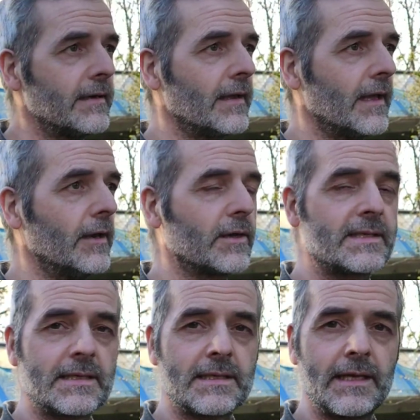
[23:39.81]
it
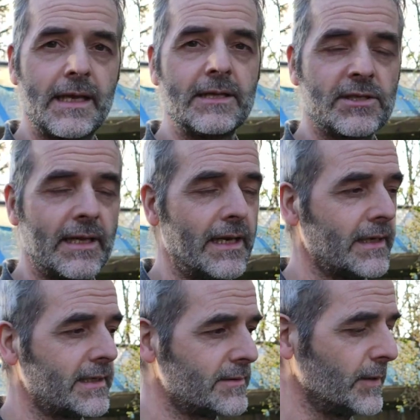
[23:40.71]
looks initially like
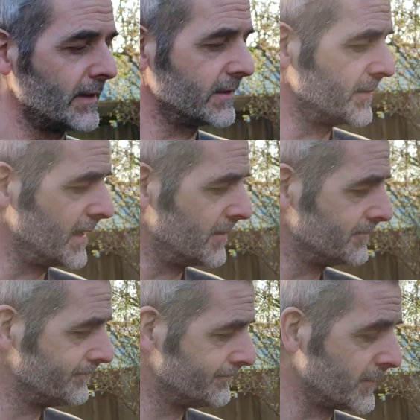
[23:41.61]
it's wider than my arm,
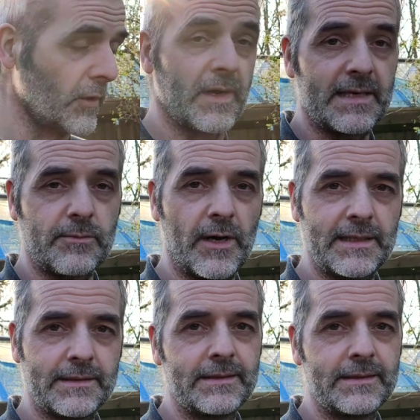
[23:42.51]
or as wide.